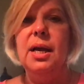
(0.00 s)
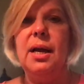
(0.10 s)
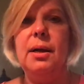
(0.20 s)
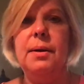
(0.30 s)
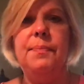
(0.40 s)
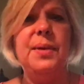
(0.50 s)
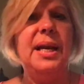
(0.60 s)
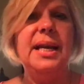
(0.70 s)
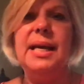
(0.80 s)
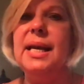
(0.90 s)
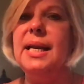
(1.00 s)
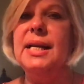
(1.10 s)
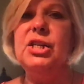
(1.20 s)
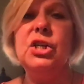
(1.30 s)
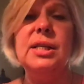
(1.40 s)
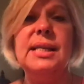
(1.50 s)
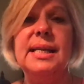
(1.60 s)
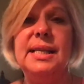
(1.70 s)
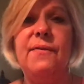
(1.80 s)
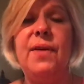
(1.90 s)
And again,
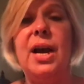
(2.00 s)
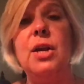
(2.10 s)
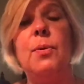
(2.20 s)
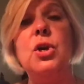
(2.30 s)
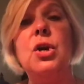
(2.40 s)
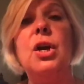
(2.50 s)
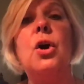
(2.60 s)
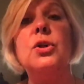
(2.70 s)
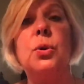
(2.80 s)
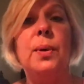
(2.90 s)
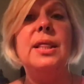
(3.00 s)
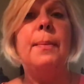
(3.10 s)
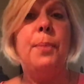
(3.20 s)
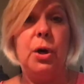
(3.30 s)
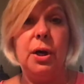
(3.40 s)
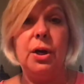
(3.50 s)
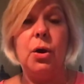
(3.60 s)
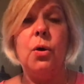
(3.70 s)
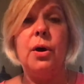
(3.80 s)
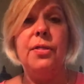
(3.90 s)
it's invaluable. You can also read the book
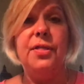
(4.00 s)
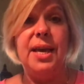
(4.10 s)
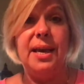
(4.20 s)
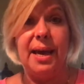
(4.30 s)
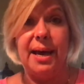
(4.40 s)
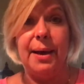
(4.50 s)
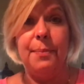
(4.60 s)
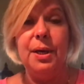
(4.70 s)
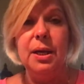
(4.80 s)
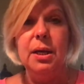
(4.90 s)
on the app.